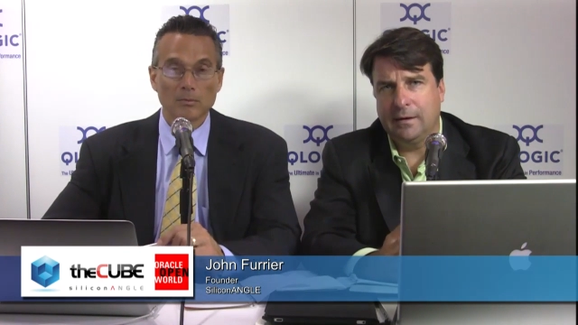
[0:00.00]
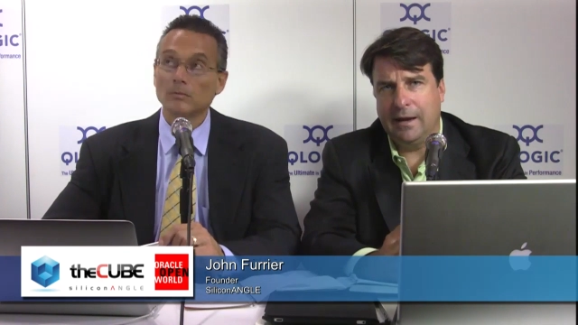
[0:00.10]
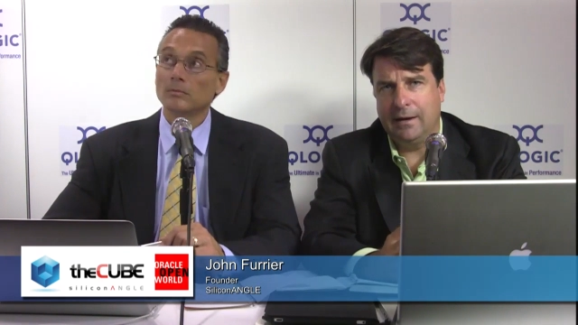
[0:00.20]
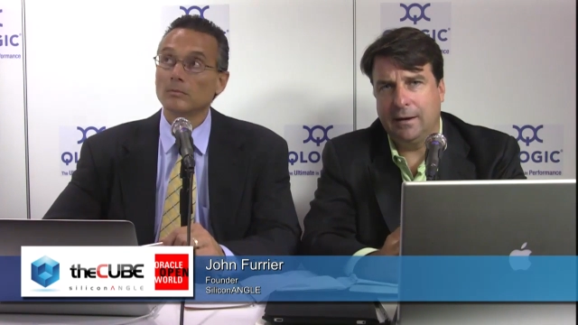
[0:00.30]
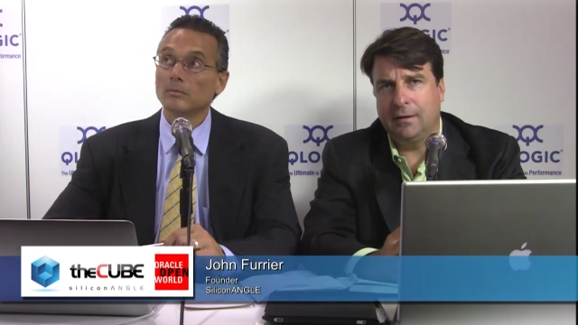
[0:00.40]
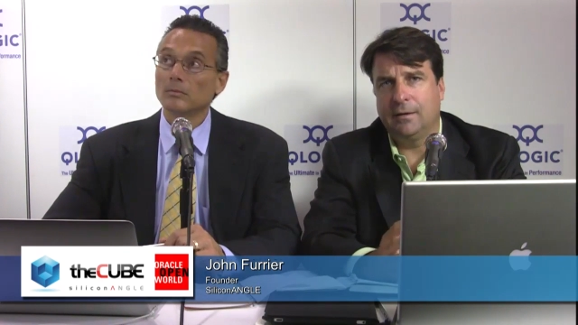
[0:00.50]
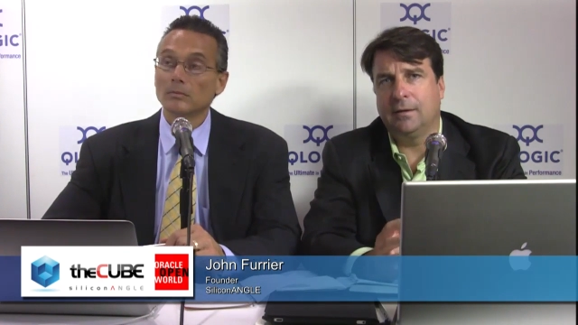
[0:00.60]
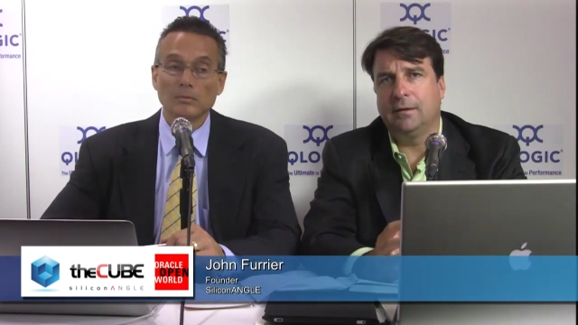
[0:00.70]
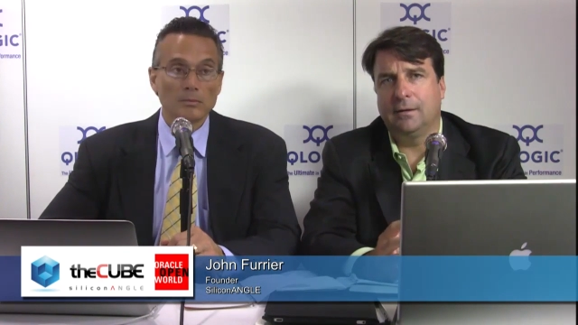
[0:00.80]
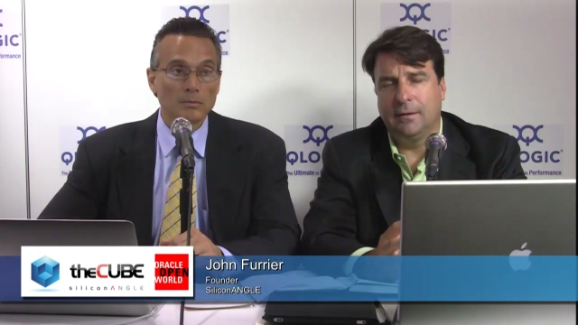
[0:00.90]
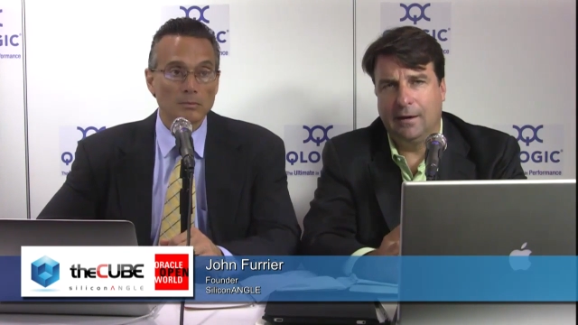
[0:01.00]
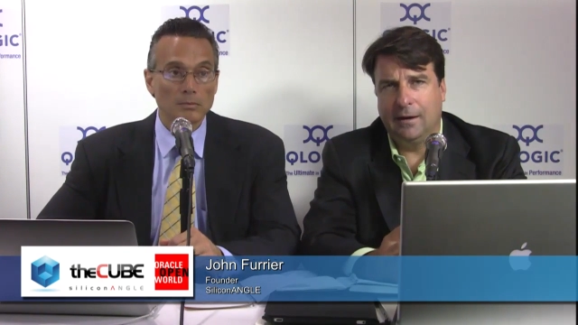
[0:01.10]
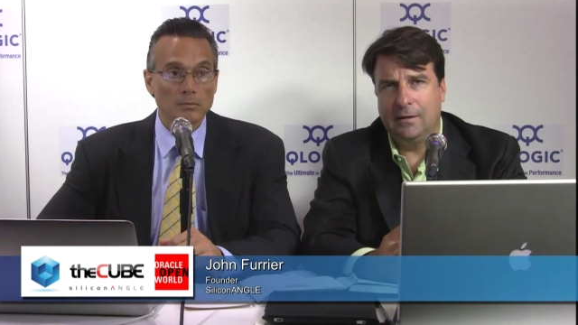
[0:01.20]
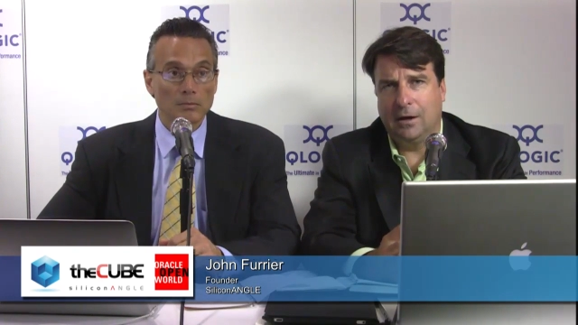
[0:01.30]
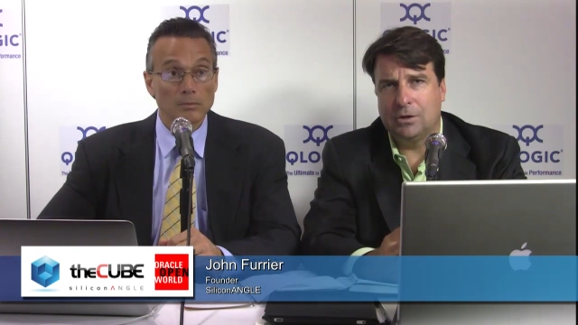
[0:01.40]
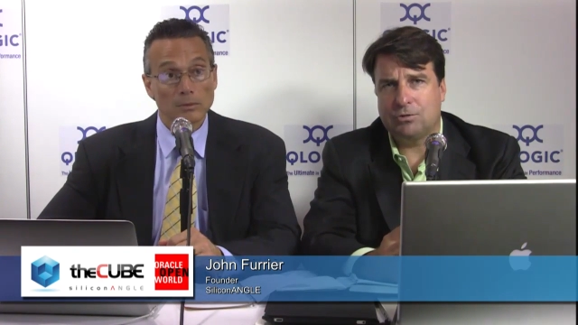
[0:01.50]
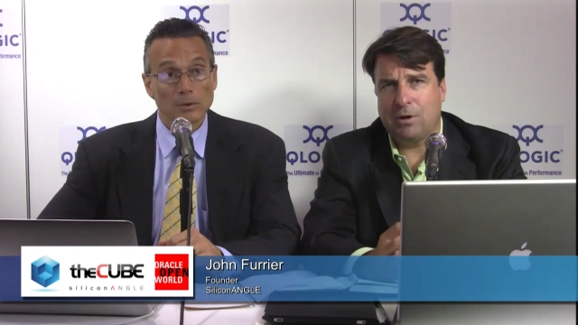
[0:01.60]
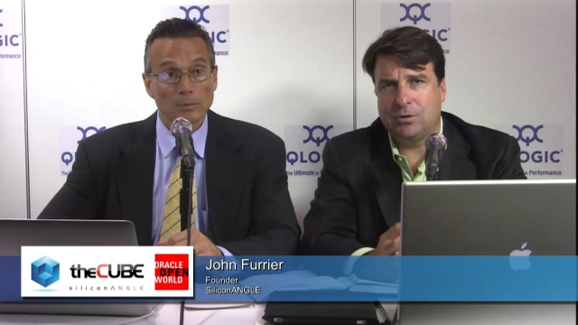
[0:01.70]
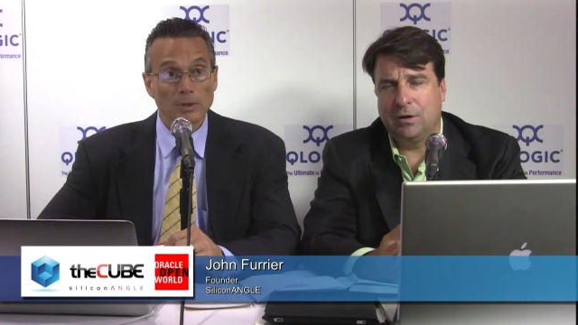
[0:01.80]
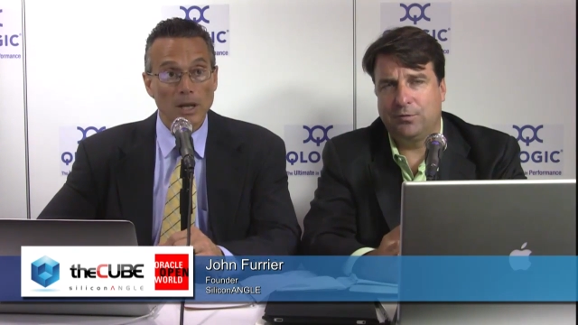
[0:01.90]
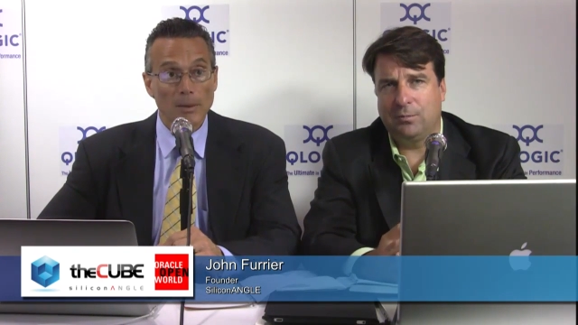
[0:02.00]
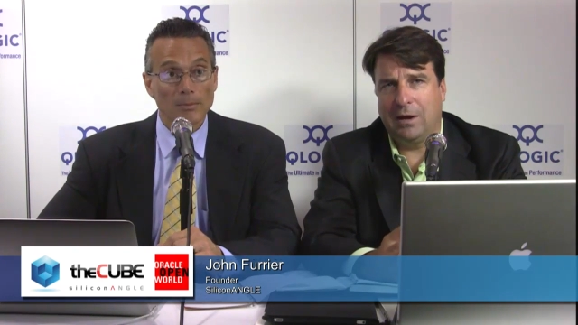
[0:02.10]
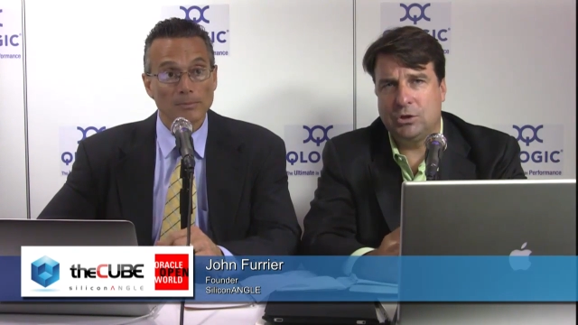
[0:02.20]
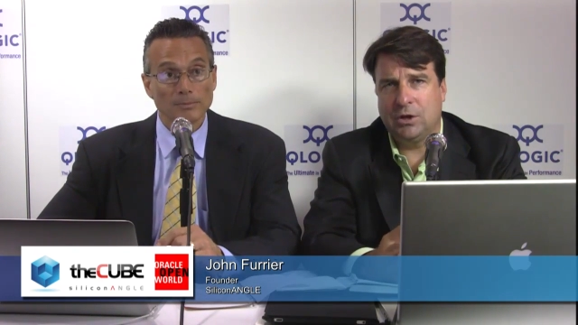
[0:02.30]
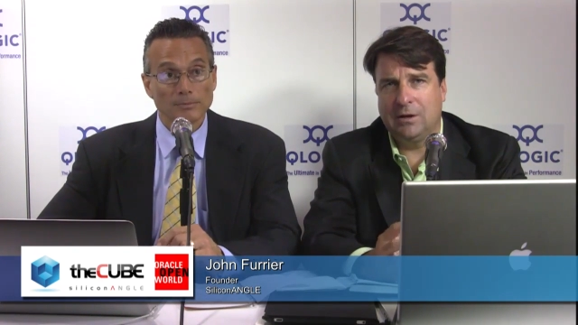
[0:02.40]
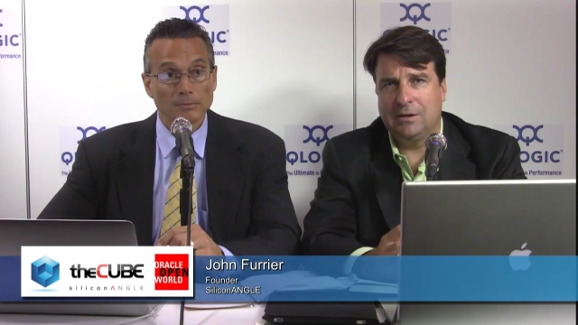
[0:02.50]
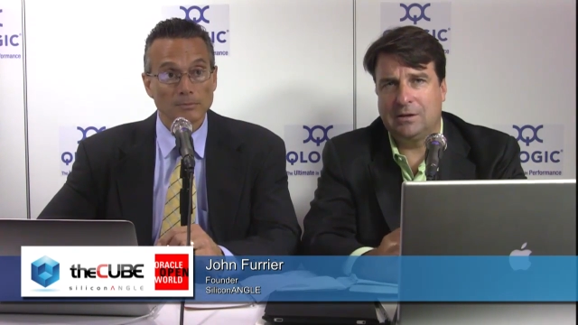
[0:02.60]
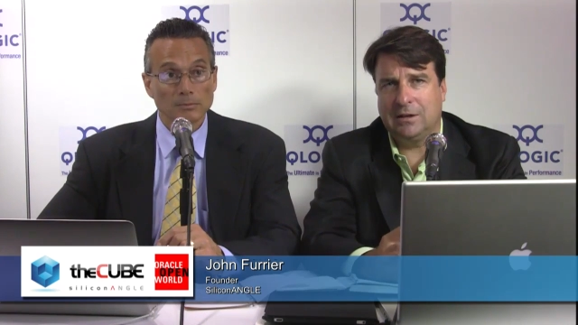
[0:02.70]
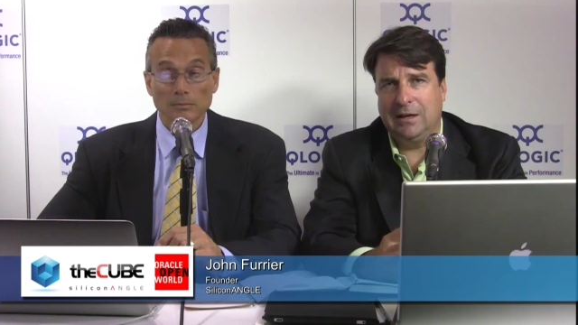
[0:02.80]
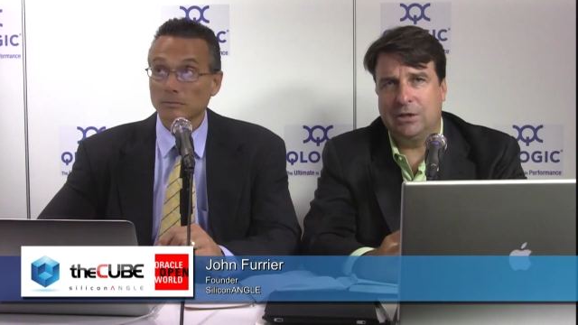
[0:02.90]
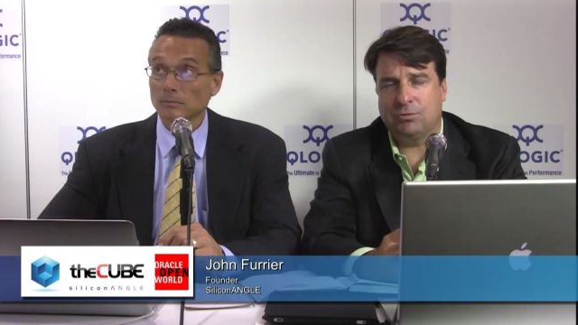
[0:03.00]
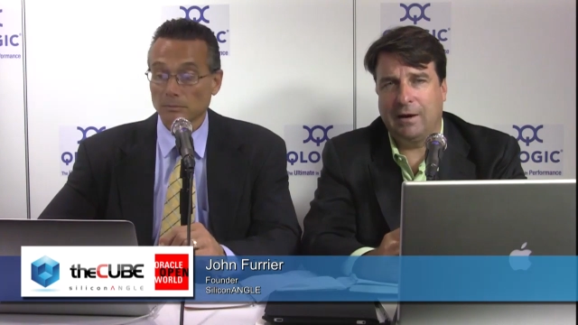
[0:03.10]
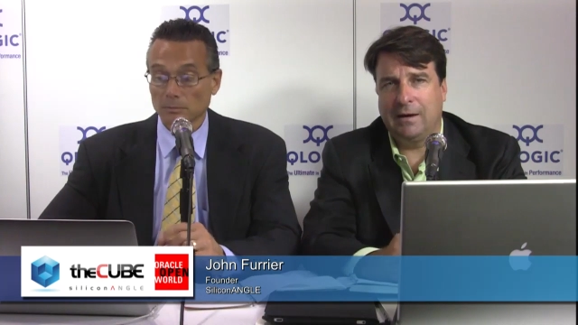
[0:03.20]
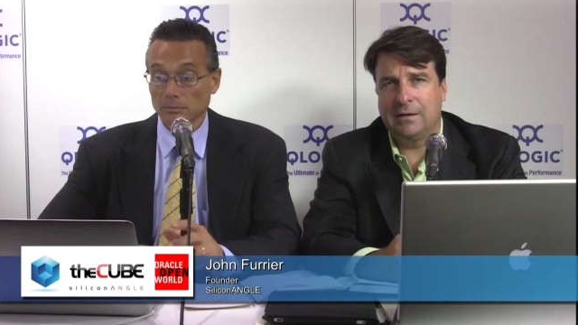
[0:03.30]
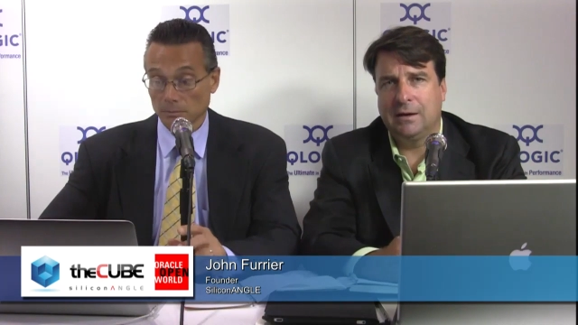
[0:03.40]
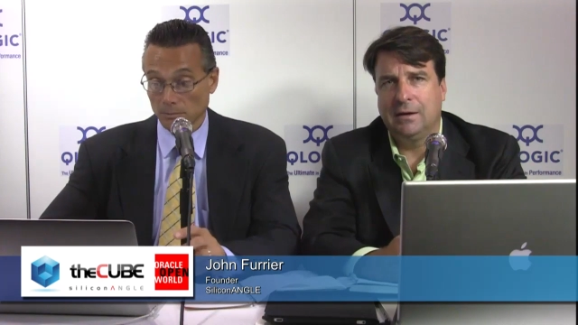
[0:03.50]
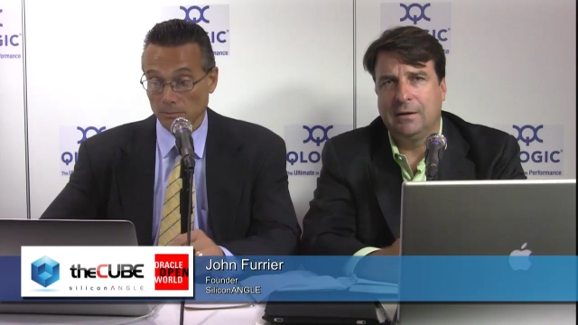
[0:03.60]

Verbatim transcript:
Speaker 1: data and unstructured information is the key trend